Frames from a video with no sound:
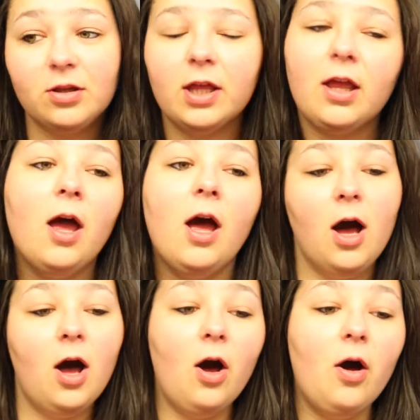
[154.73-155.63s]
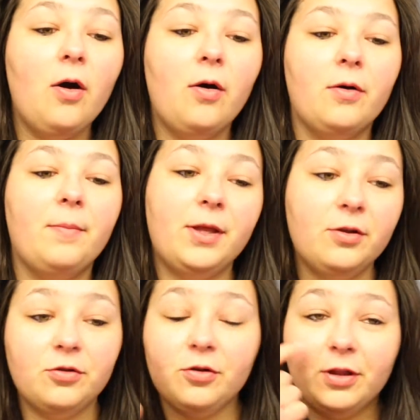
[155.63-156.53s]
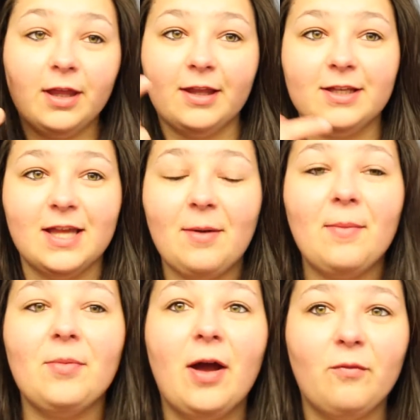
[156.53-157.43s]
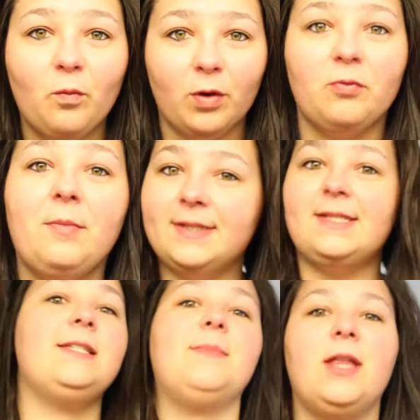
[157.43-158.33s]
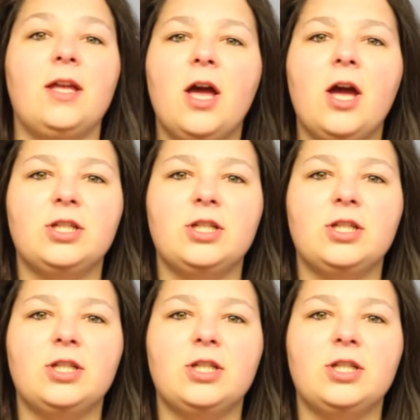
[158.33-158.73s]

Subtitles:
And I'm like, oh, but you do, like, because I remember having one woman say to me, like,